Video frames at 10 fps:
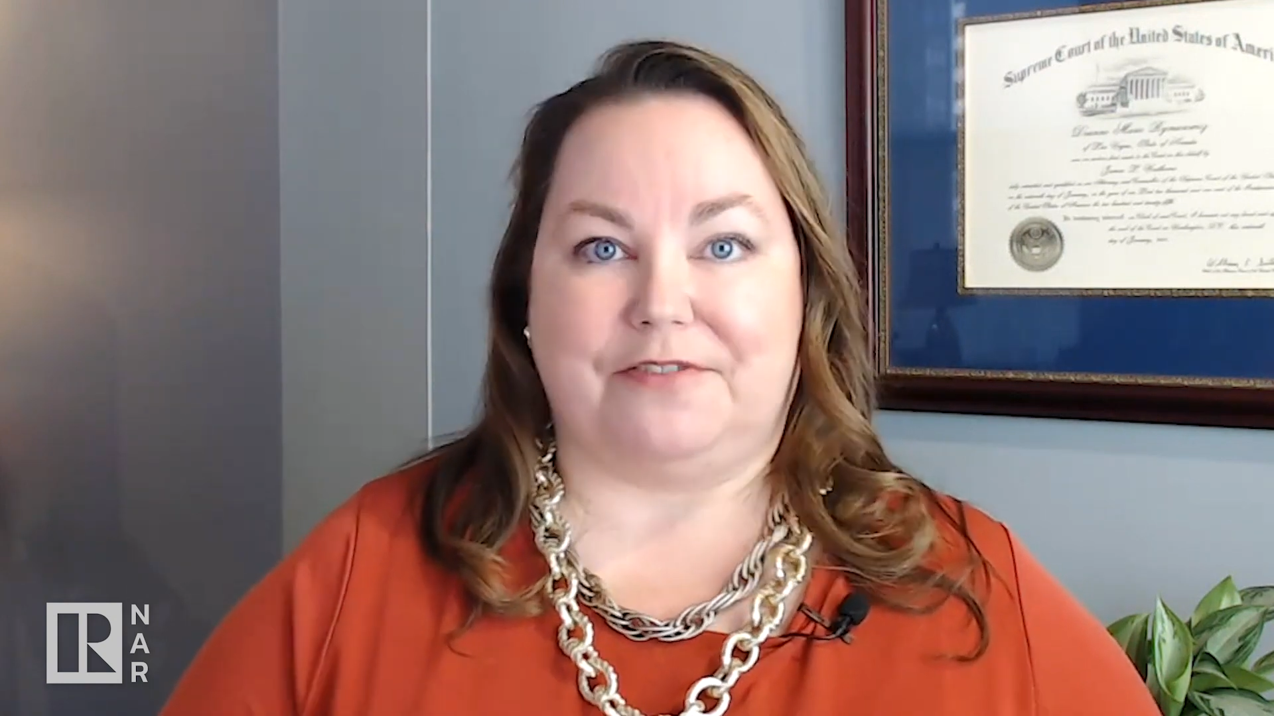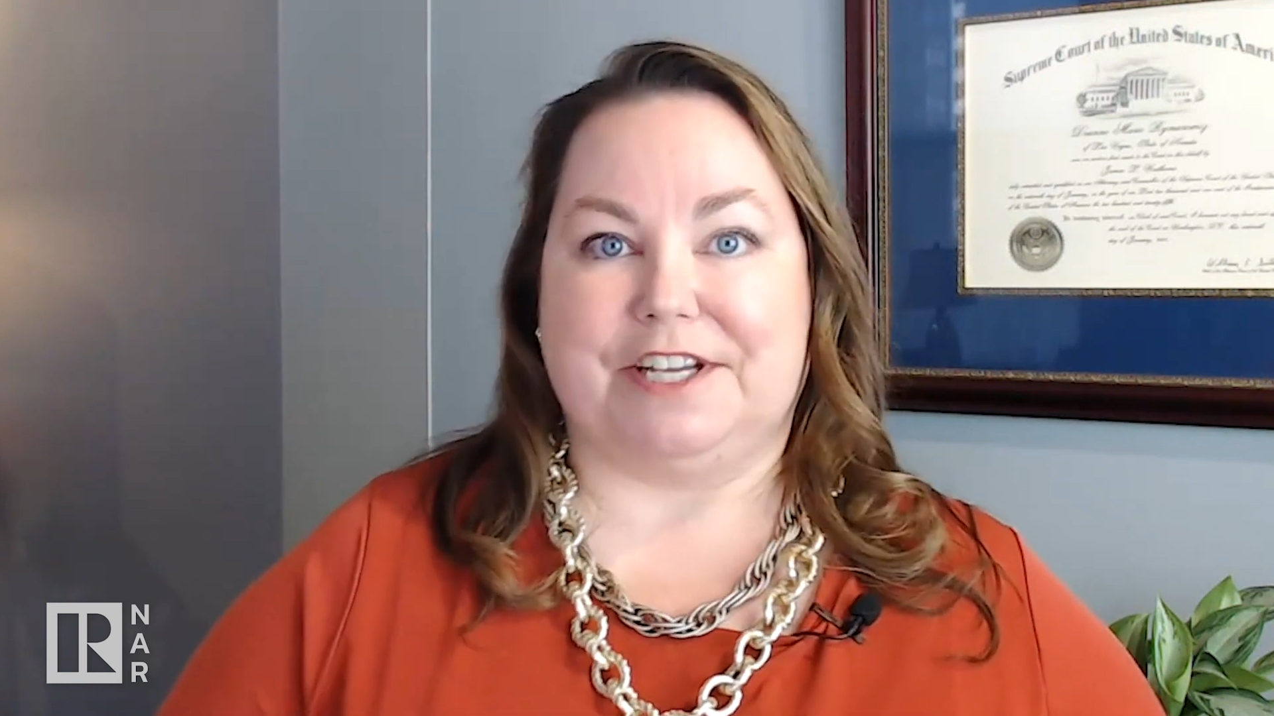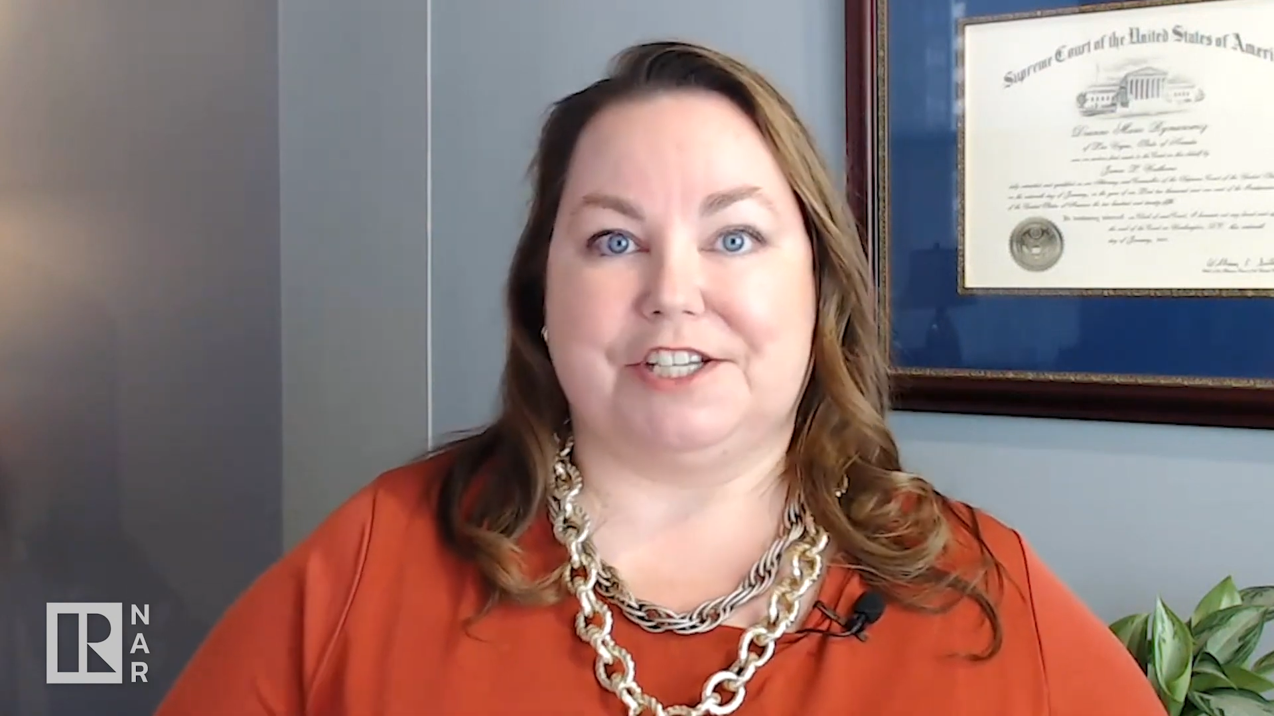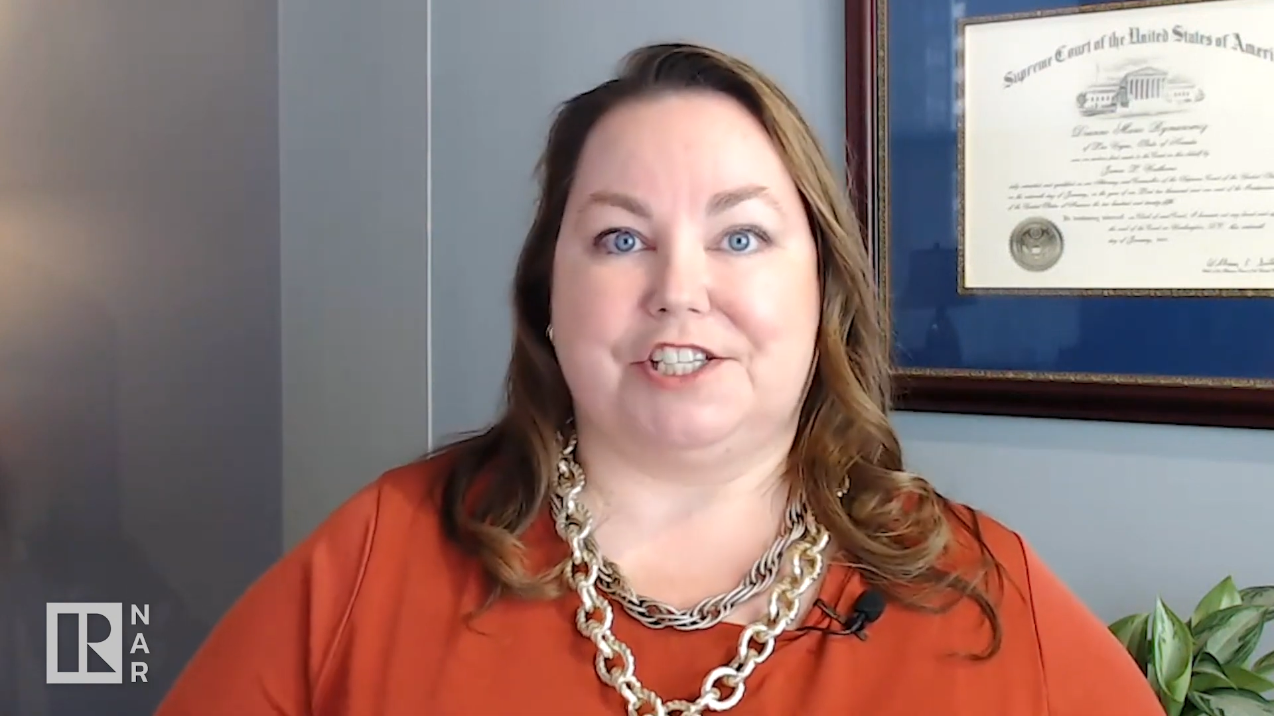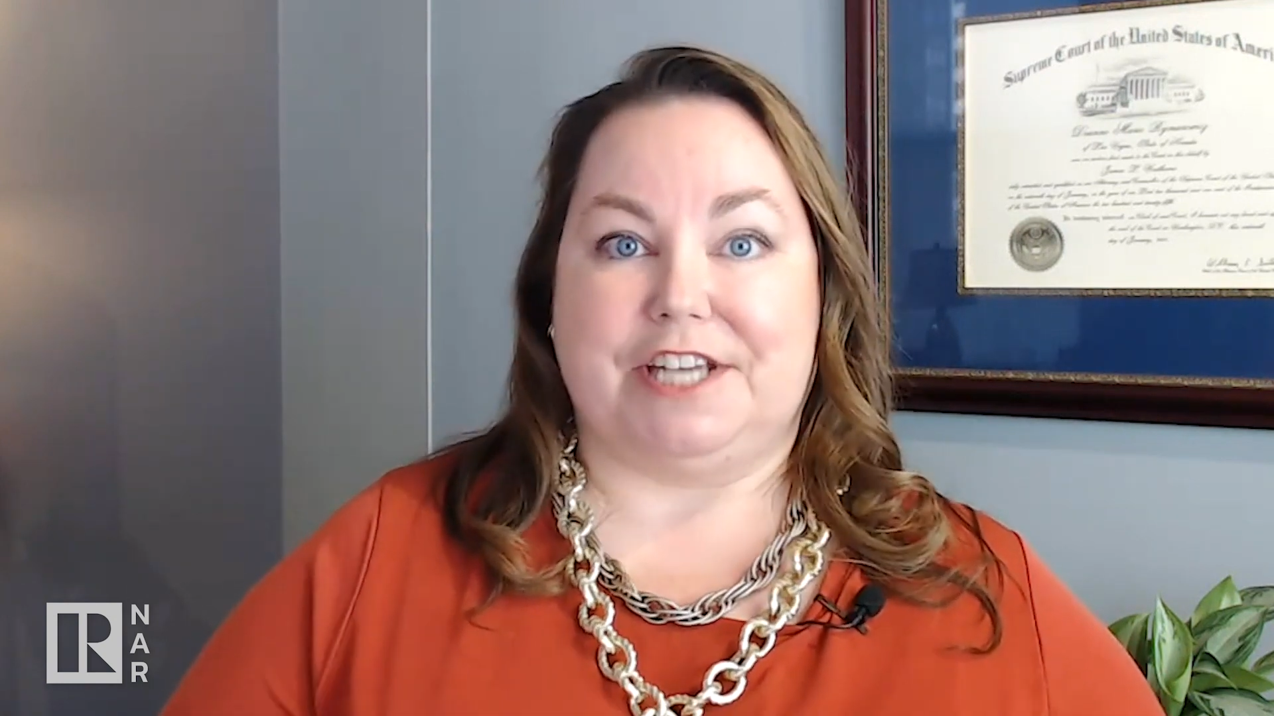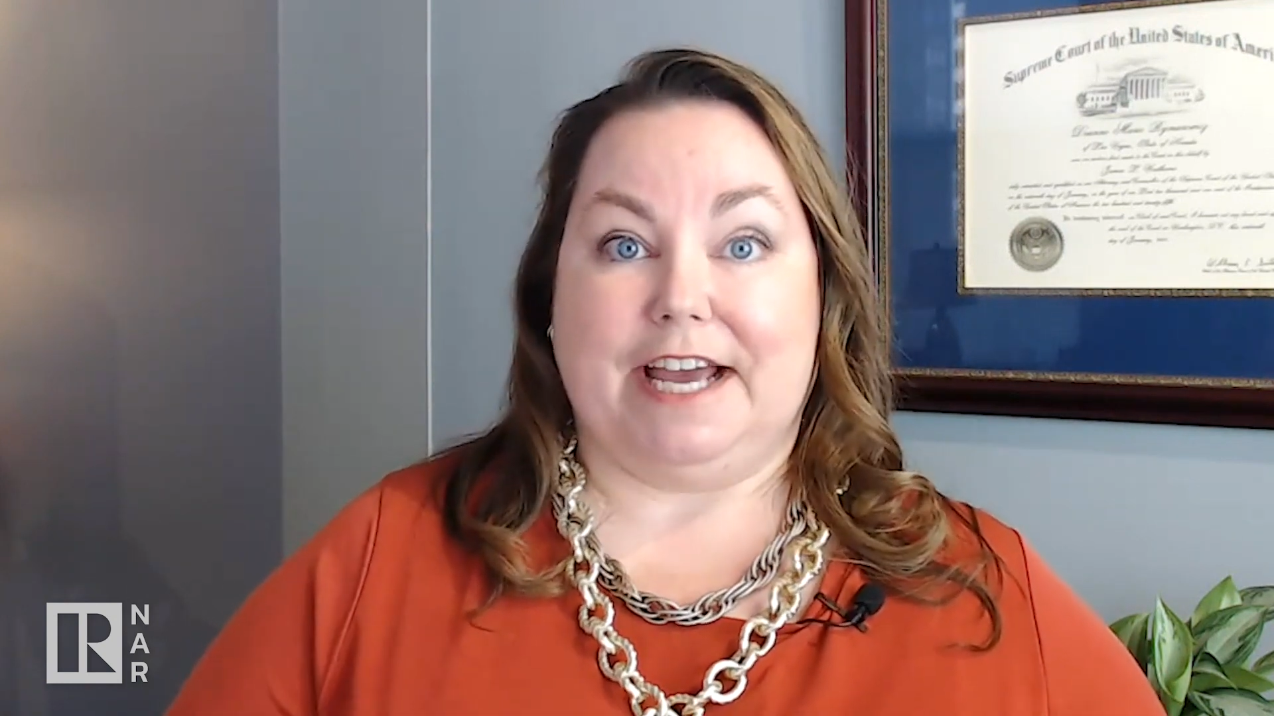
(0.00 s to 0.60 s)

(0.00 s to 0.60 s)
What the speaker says: finished